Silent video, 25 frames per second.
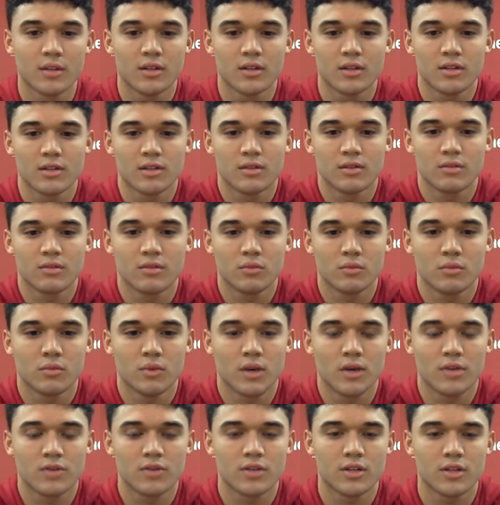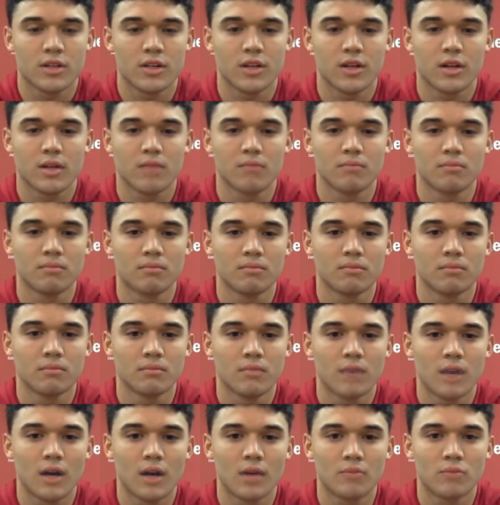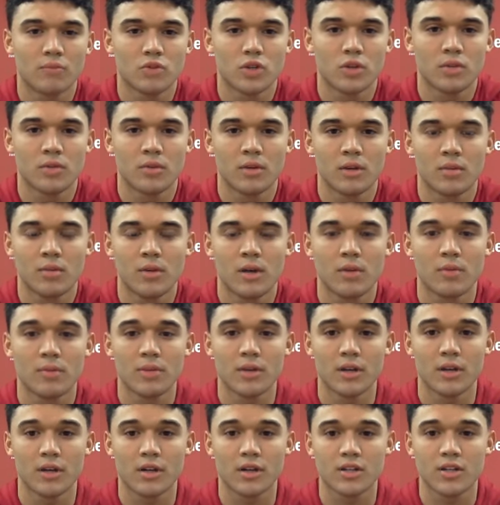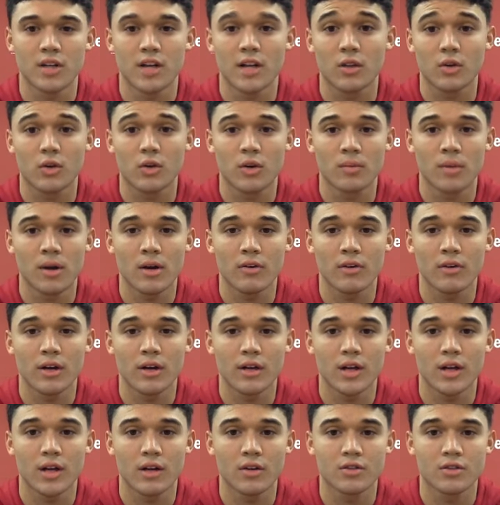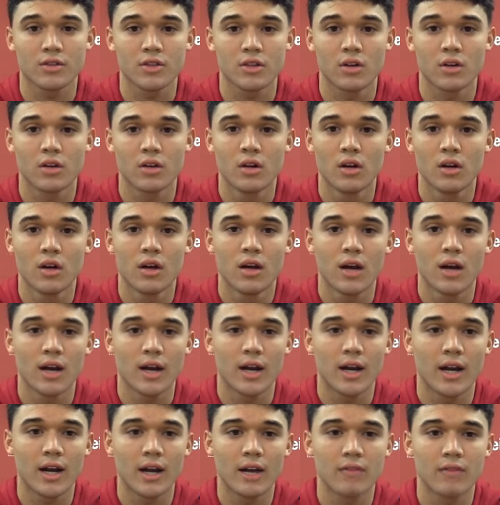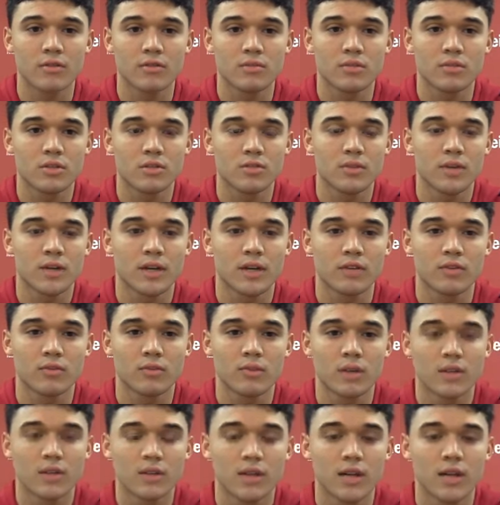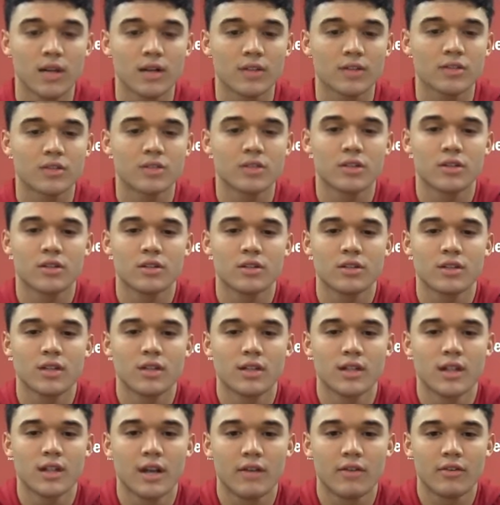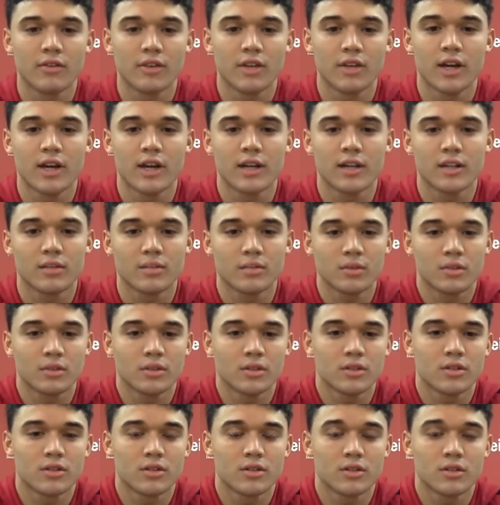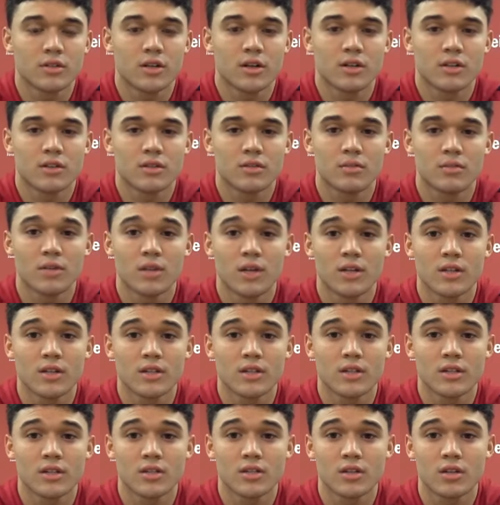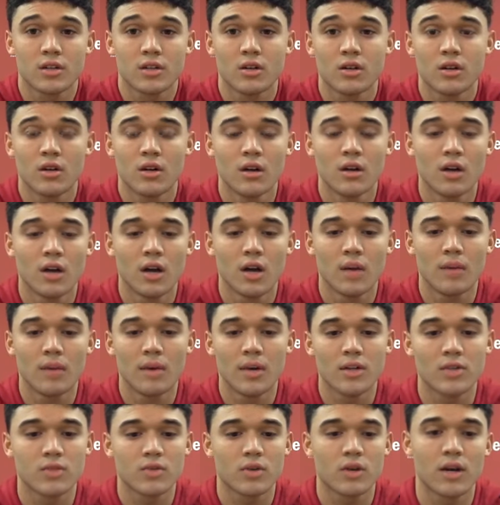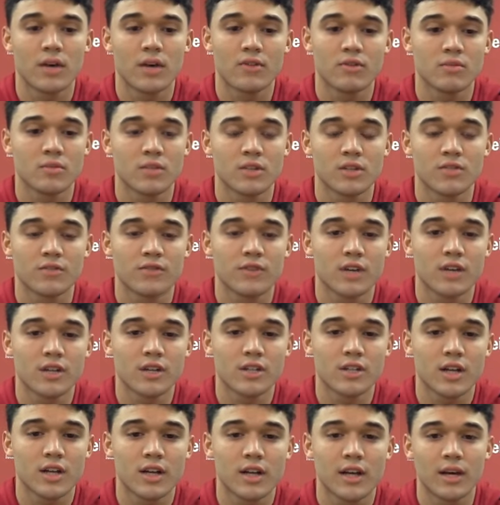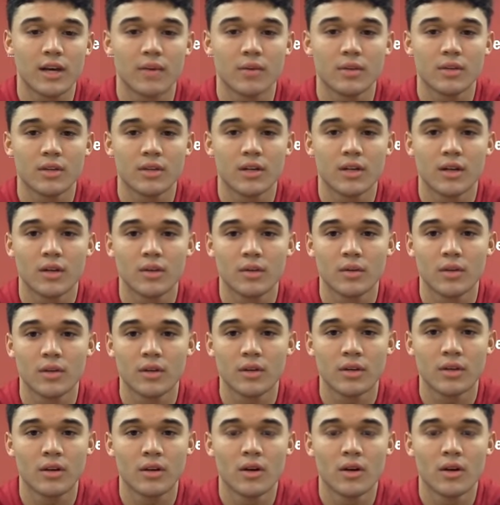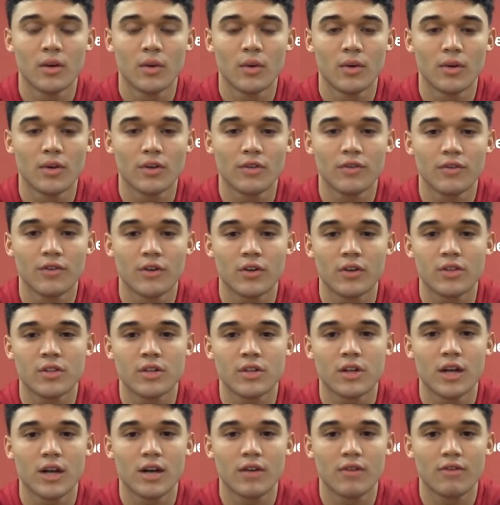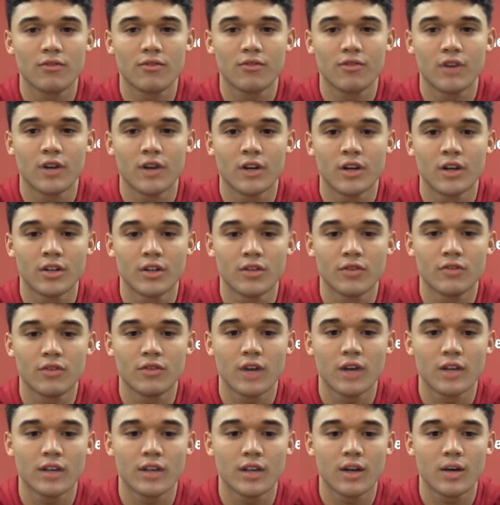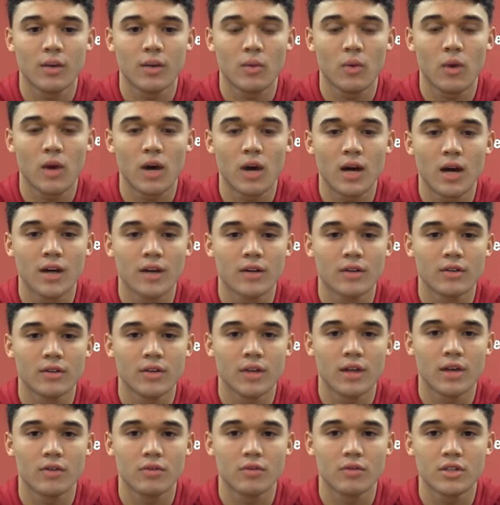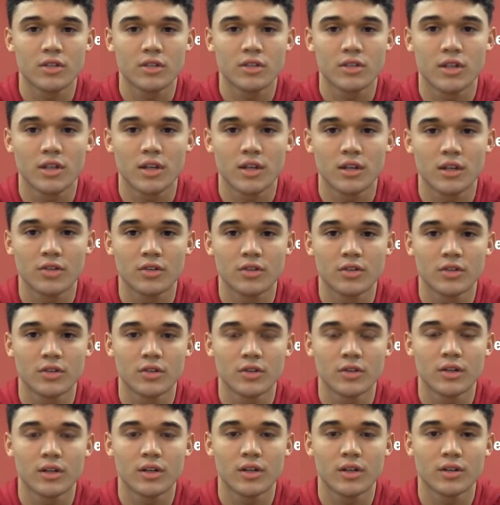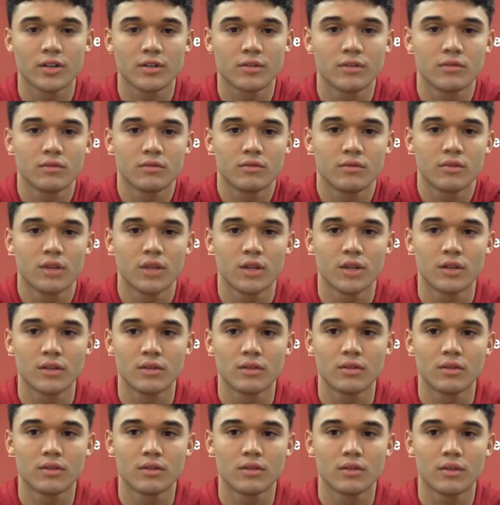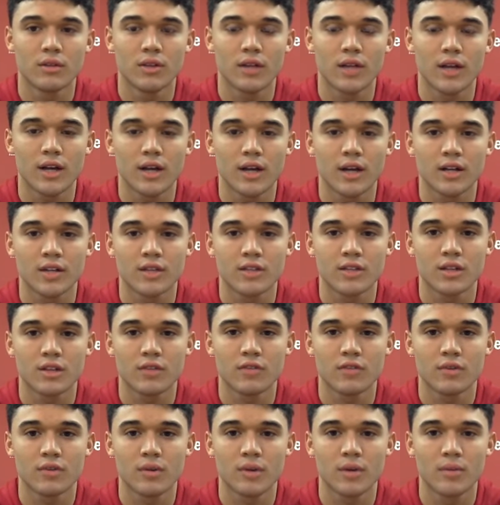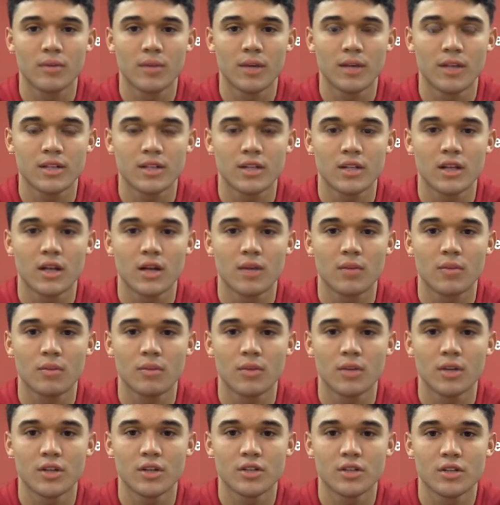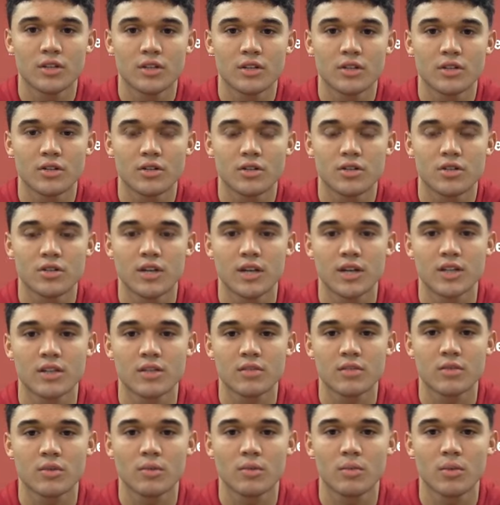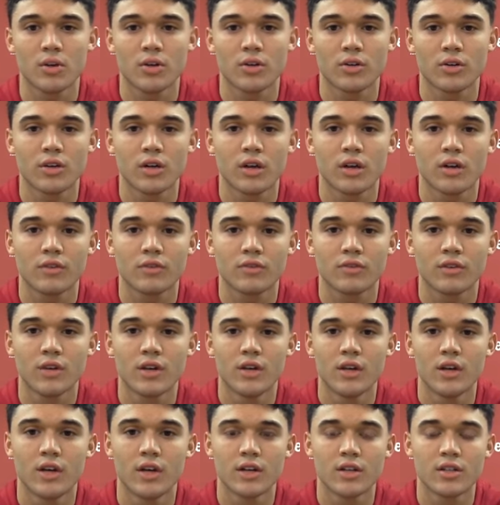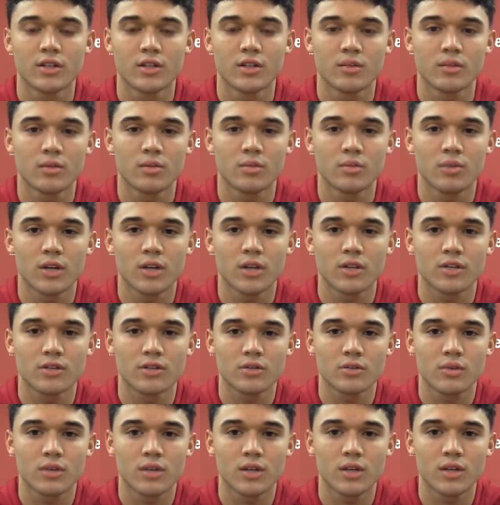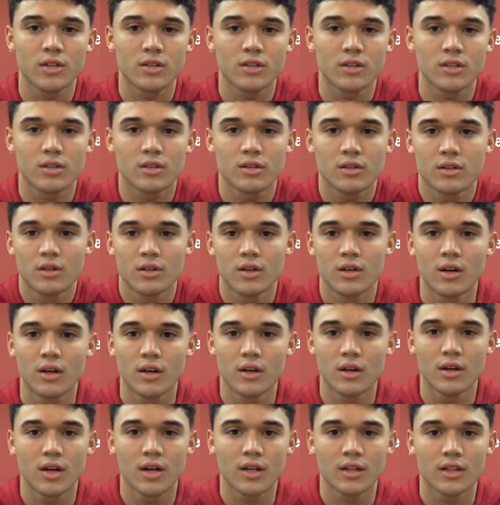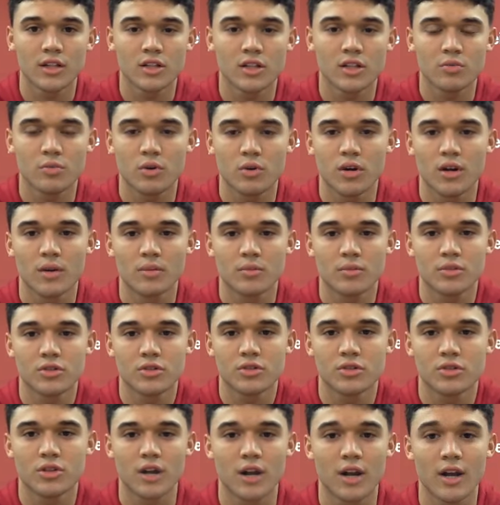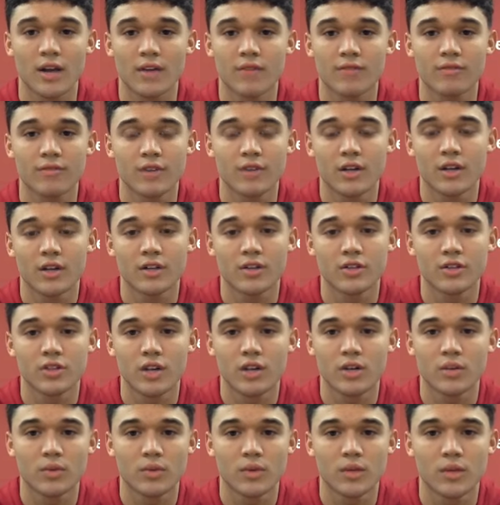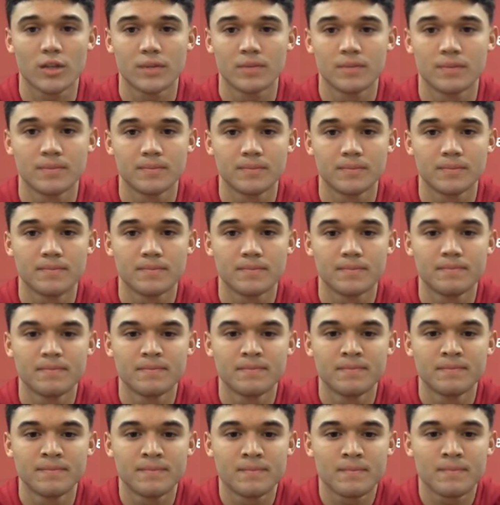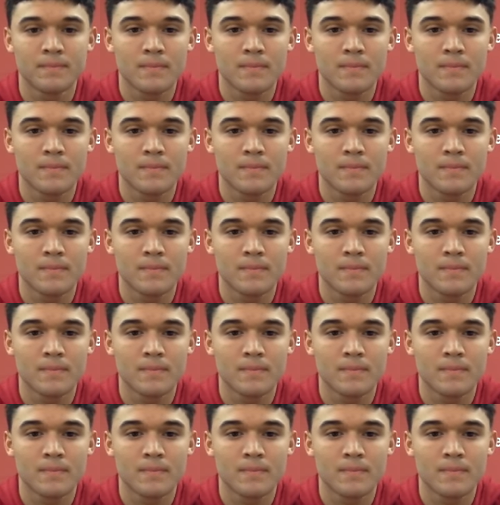Because when I was a kid, I'm dreaming about being exactly where I'm at right now. So I got to have some perspective about that. Just understand that every day I get to put the jersey on, it's a blessing. So I might as well have as much fun as I can with it. And when you're focused on having fun and you've got that why or that reason that you're doing it and that kind of stuff, it makes it a lot easier to just take some of the burden off and some of the pressures away. So yeah, at this point, I'm just trying to have fun and try to win.